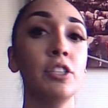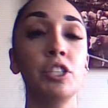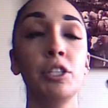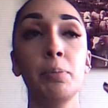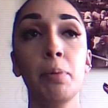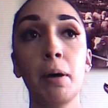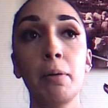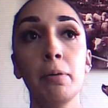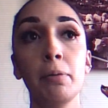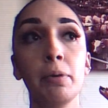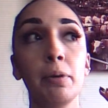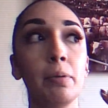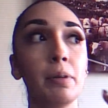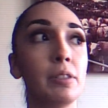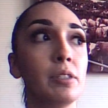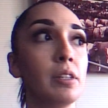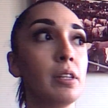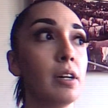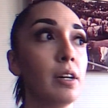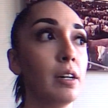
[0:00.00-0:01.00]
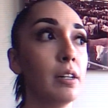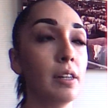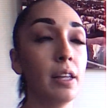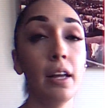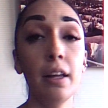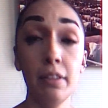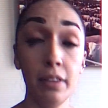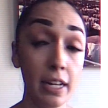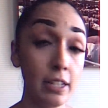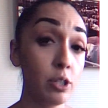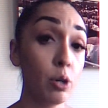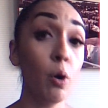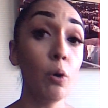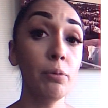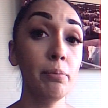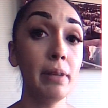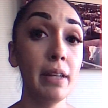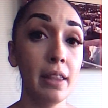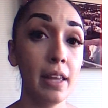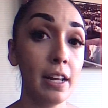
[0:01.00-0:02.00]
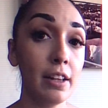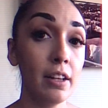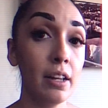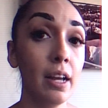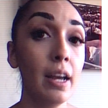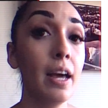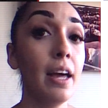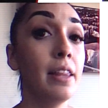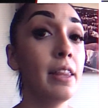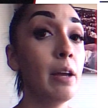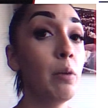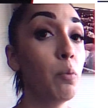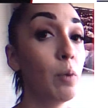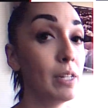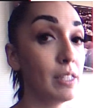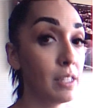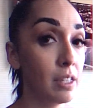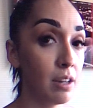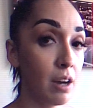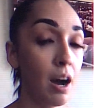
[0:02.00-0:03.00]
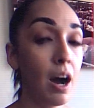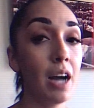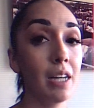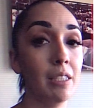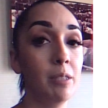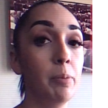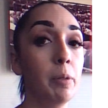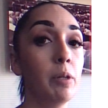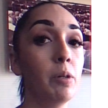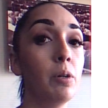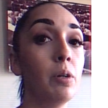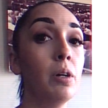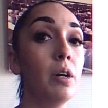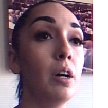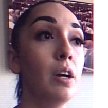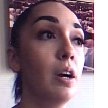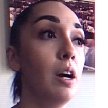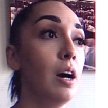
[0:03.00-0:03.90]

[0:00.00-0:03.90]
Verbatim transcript: She probably went to the, they told me that they went to the hospital,